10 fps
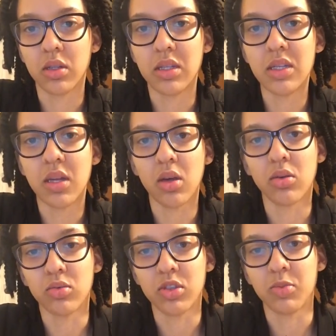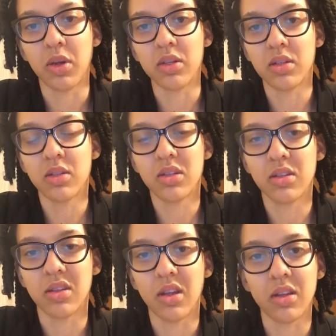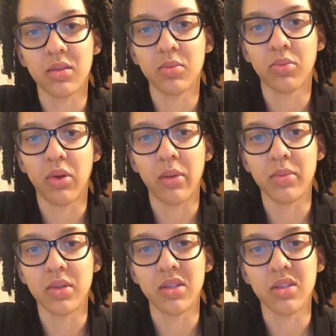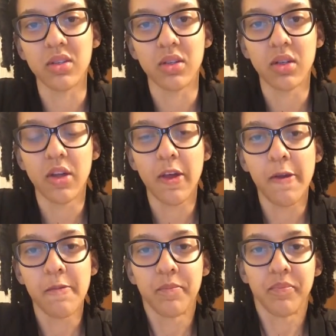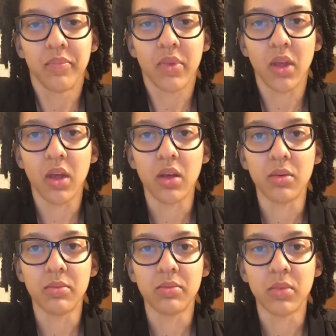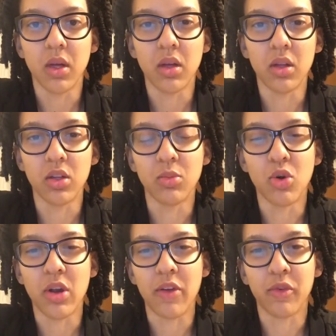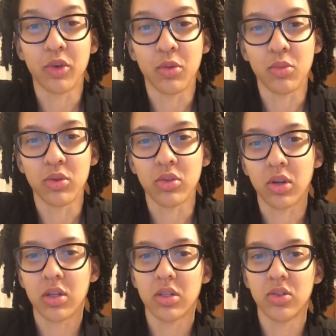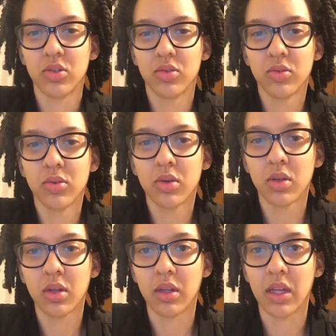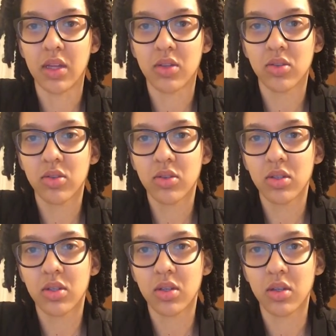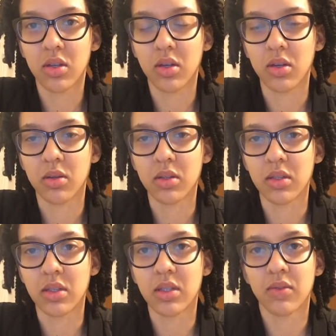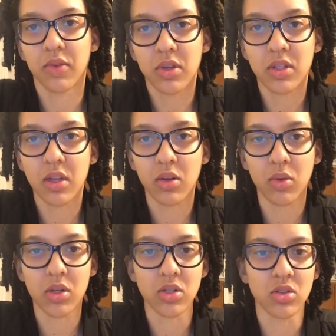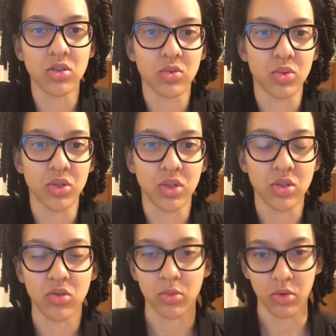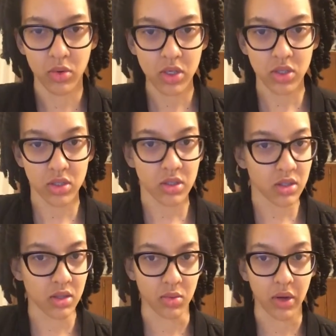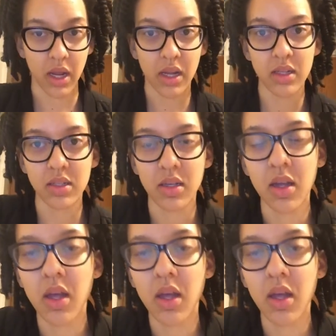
detailed responses that prompted a little more effort and more thought into the answers. This first set of questions were just normal questions. There were 8.